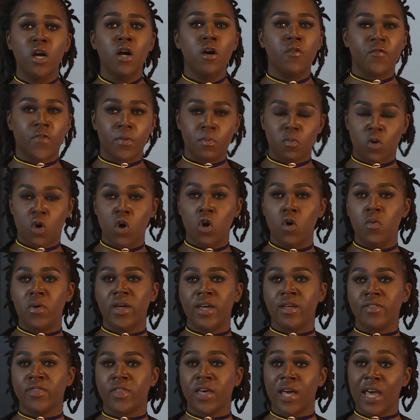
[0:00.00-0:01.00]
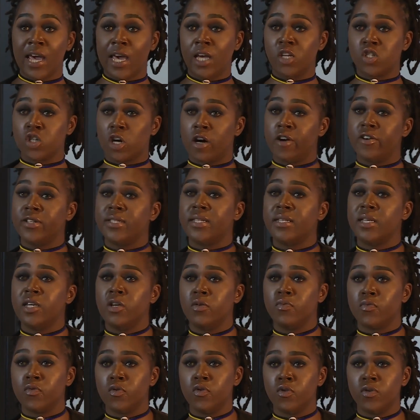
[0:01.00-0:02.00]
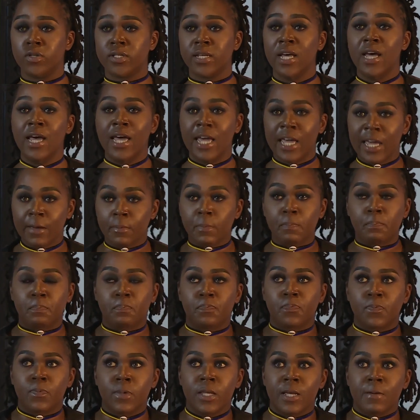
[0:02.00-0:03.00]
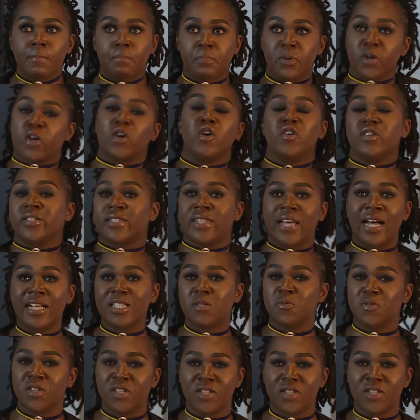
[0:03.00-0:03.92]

from going the HRT route, because that's what